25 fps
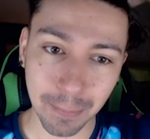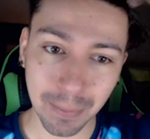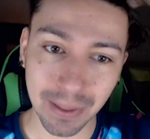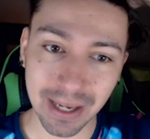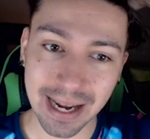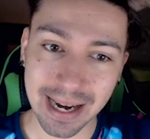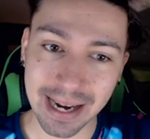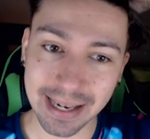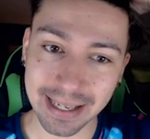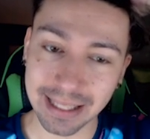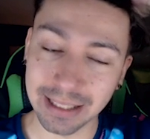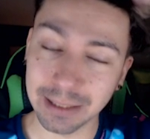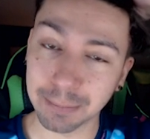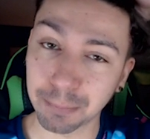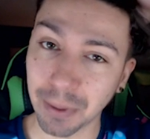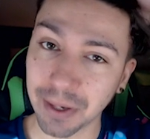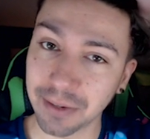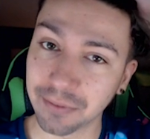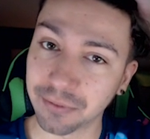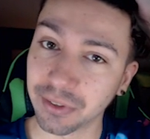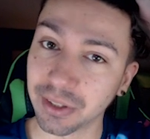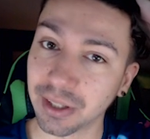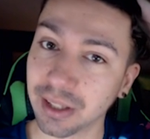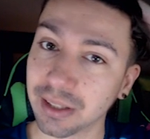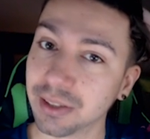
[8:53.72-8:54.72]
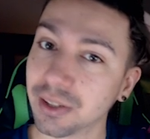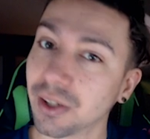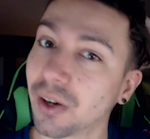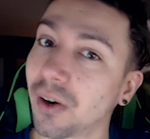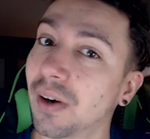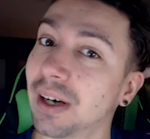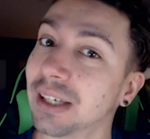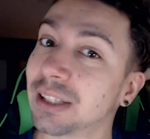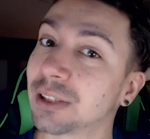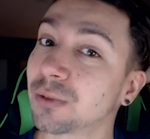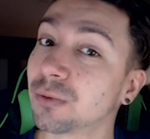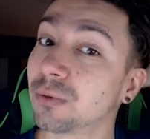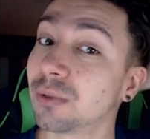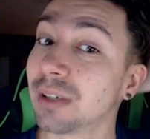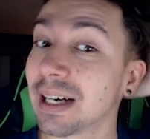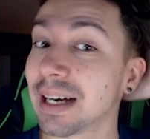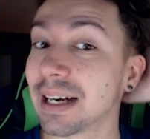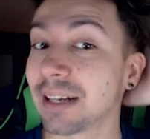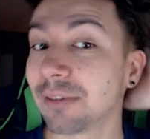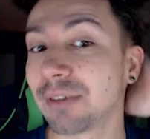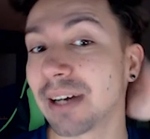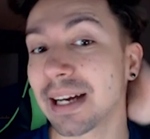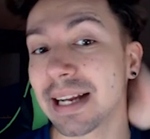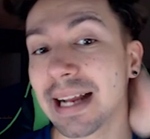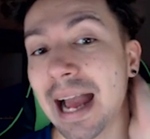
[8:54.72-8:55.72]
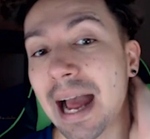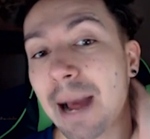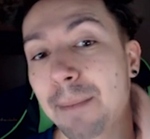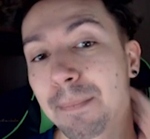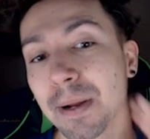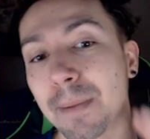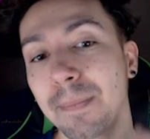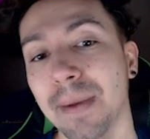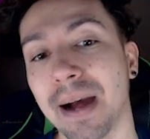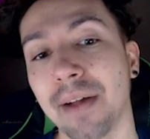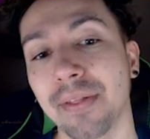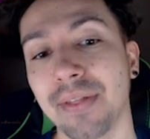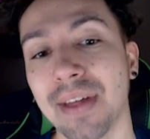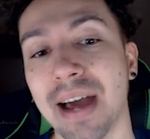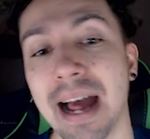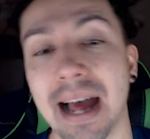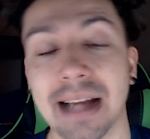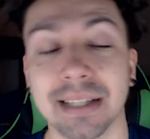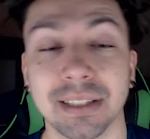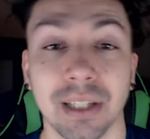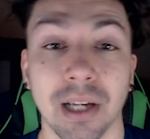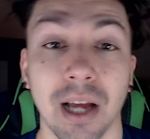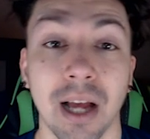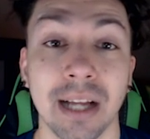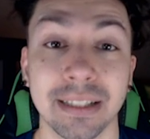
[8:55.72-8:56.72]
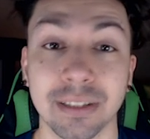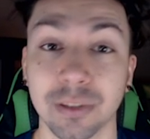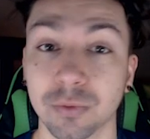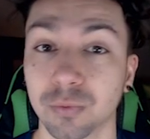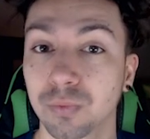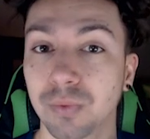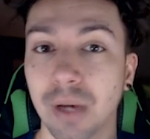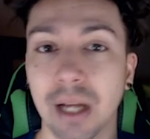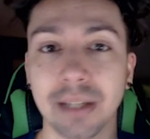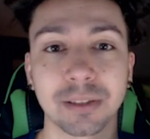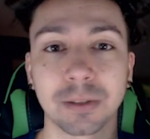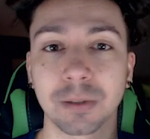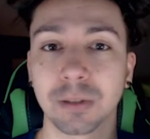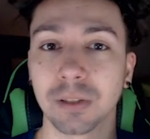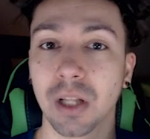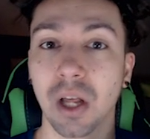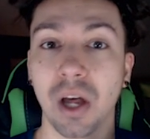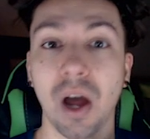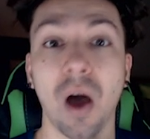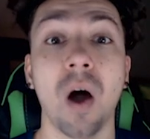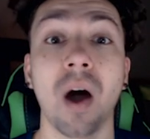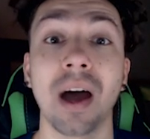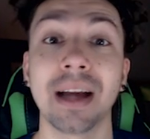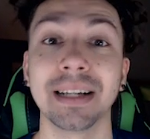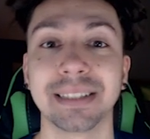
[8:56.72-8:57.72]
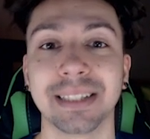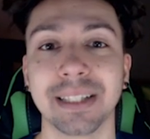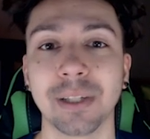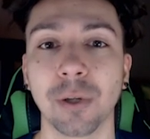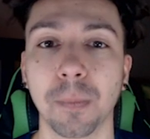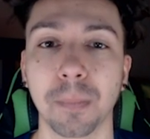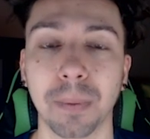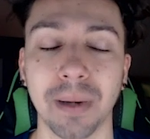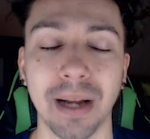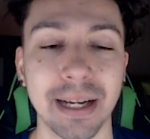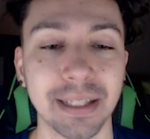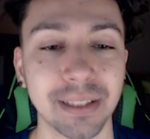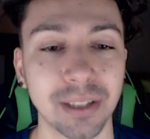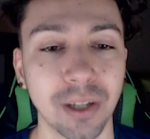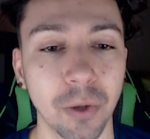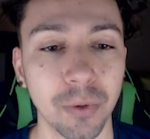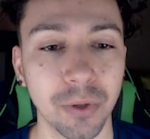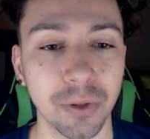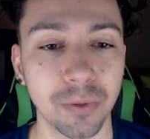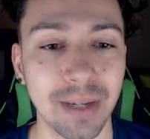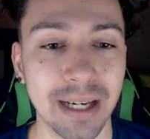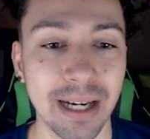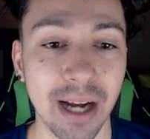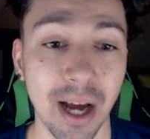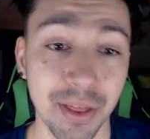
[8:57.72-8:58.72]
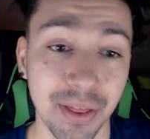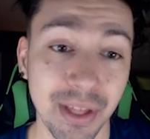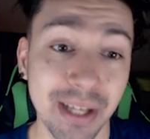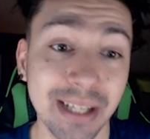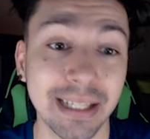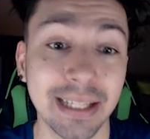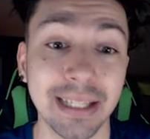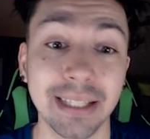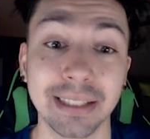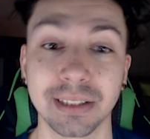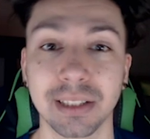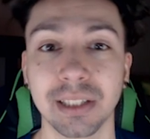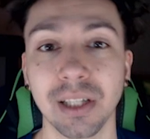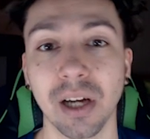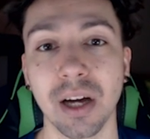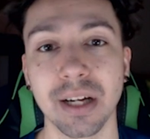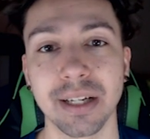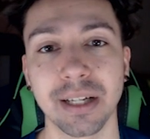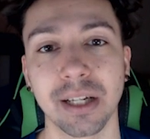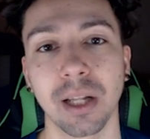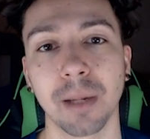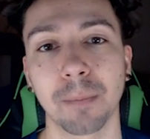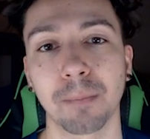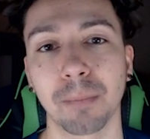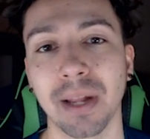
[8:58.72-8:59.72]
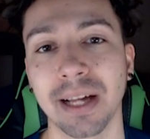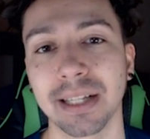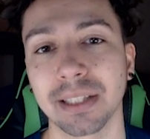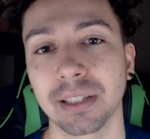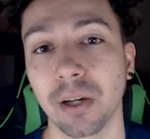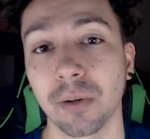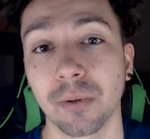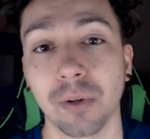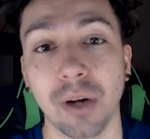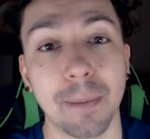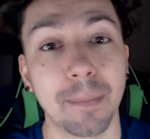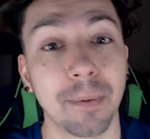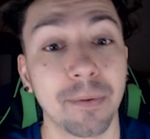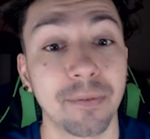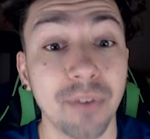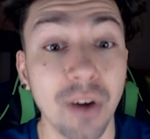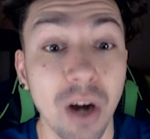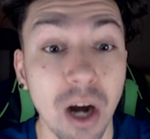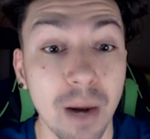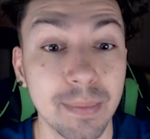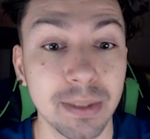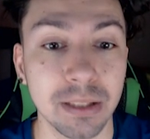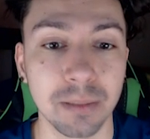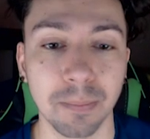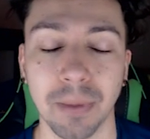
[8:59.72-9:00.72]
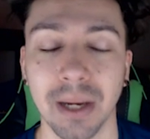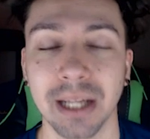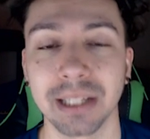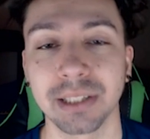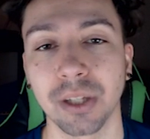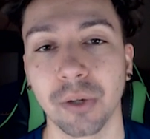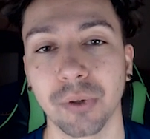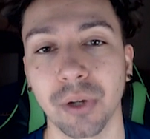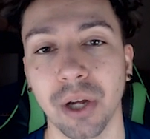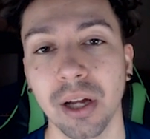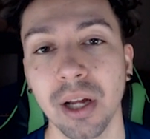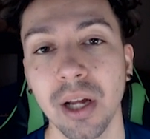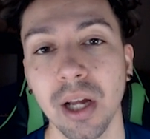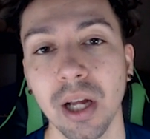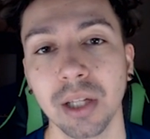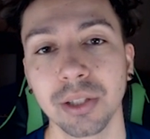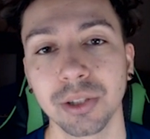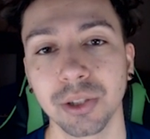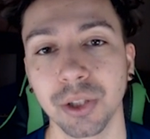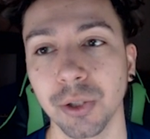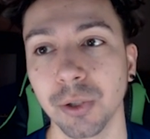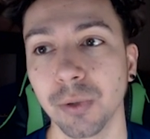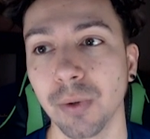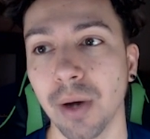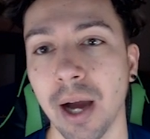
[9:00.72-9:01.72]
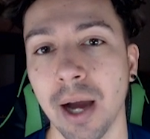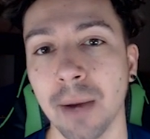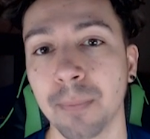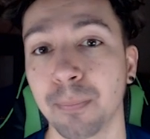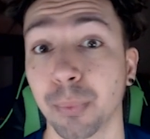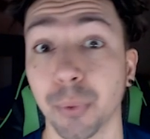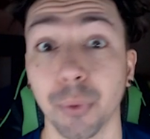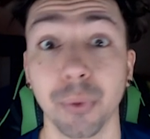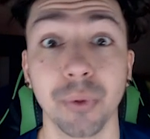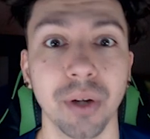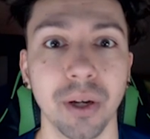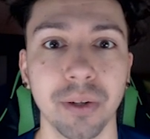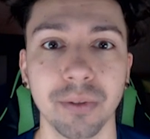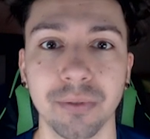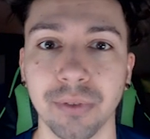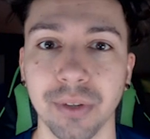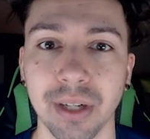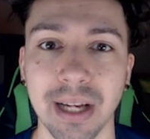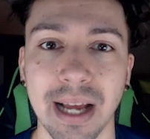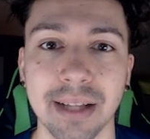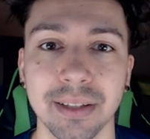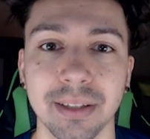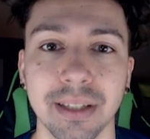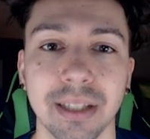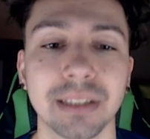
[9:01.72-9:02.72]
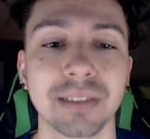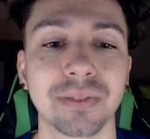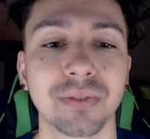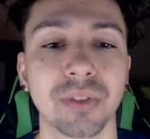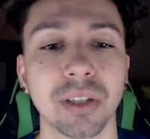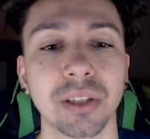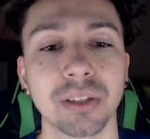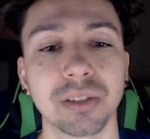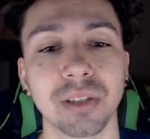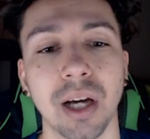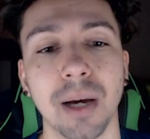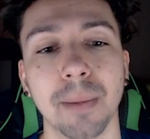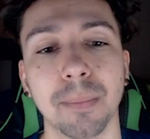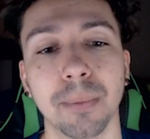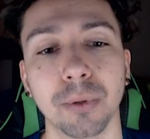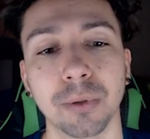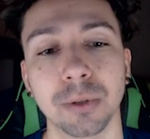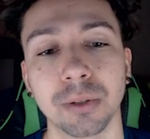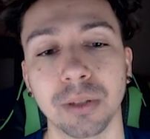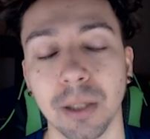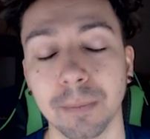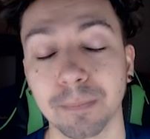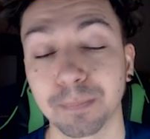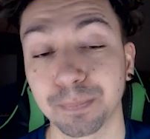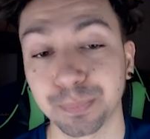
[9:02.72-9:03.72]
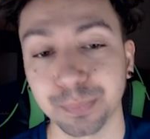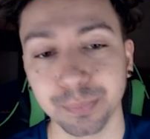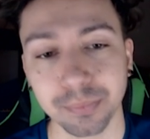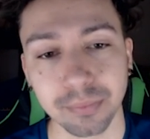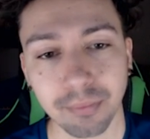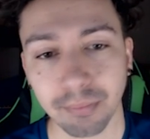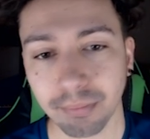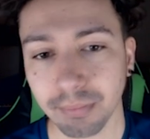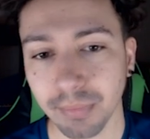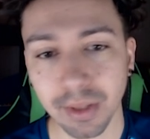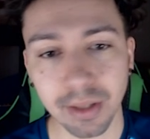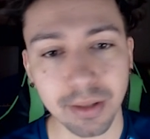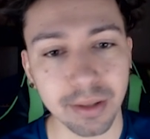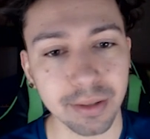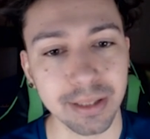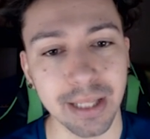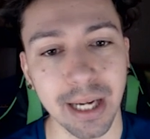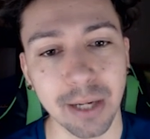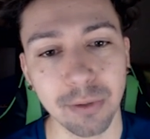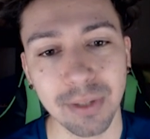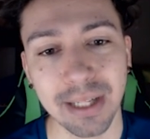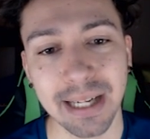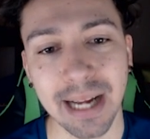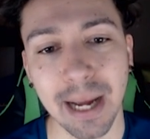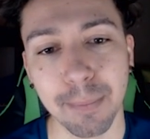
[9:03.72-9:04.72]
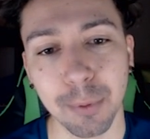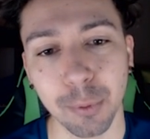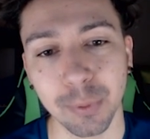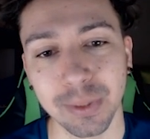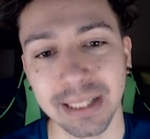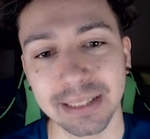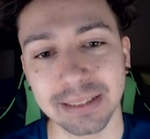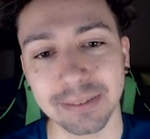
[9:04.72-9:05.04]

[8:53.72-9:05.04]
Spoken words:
to play against Brentford and Norwich. Really, really happy about that as the ideal placeholder, really. I think he is the ideal placeholder. I prefer him as a placeholder to Bruno Fernandes, for example. So yeah, really happy